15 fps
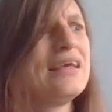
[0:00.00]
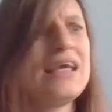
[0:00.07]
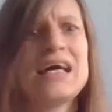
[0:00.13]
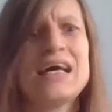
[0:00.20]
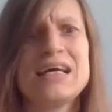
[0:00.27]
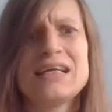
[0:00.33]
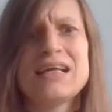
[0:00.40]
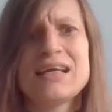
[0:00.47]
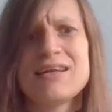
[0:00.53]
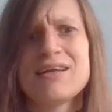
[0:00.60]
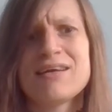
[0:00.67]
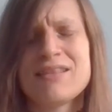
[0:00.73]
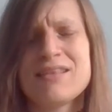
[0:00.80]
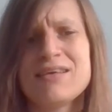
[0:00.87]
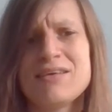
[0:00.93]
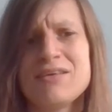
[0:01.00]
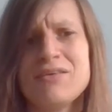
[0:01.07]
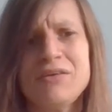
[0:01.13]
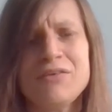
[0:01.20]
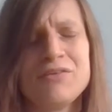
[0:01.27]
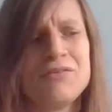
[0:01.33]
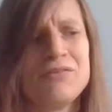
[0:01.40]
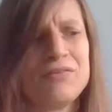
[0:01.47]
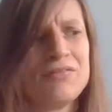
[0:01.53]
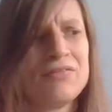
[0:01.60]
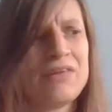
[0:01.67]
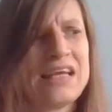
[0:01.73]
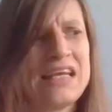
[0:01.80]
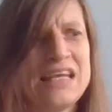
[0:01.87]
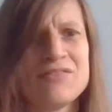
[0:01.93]
yeah, I, I think you could have
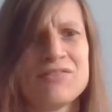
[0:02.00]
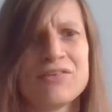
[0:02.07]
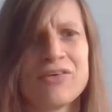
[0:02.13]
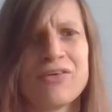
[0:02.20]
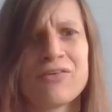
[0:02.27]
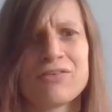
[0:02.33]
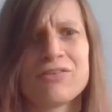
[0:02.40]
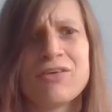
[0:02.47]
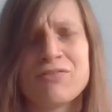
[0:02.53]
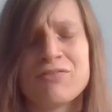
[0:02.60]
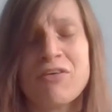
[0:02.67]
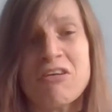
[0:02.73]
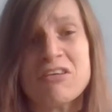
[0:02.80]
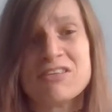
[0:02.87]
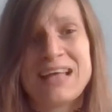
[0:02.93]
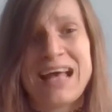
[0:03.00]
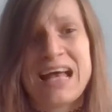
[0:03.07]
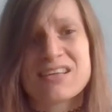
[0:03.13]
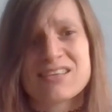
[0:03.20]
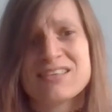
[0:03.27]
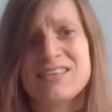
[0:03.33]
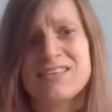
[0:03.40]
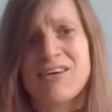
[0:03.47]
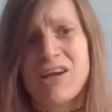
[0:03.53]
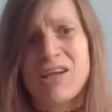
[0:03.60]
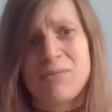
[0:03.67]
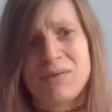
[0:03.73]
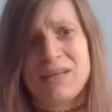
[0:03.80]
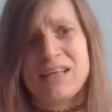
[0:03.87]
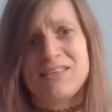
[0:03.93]
like even gone so far as actually
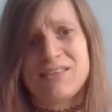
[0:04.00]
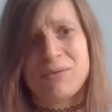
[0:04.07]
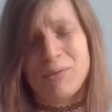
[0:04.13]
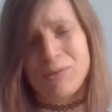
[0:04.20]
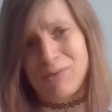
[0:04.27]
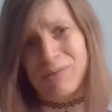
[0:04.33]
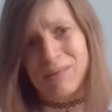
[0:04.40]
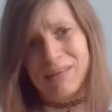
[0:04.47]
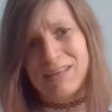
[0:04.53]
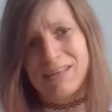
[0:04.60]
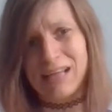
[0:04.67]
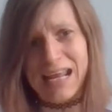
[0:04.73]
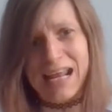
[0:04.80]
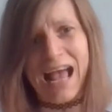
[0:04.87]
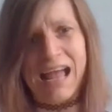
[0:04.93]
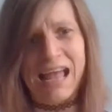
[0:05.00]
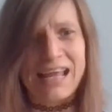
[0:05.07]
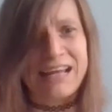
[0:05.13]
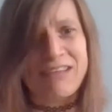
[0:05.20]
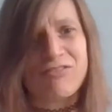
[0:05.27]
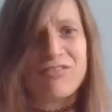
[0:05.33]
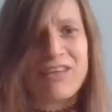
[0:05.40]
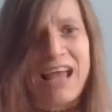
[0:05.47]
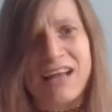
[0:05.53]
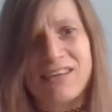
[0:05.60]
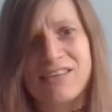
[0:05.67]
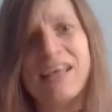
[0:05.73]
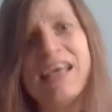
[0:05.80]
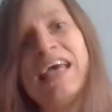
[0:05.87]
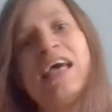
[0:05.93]
typing it so it was it, it
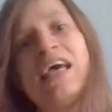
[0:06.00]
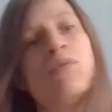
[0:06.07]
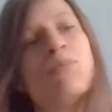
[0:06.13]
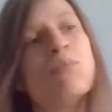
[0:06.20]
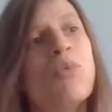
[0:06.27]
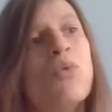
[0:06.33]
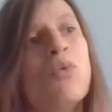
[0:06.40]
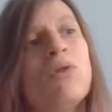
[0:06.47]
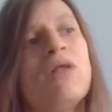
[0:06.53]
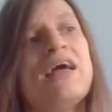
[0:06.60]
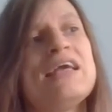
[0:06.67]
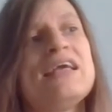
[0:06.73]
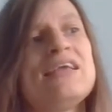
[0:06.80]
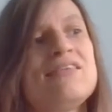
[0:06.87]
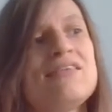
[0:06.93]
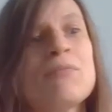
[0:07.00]
reacted more like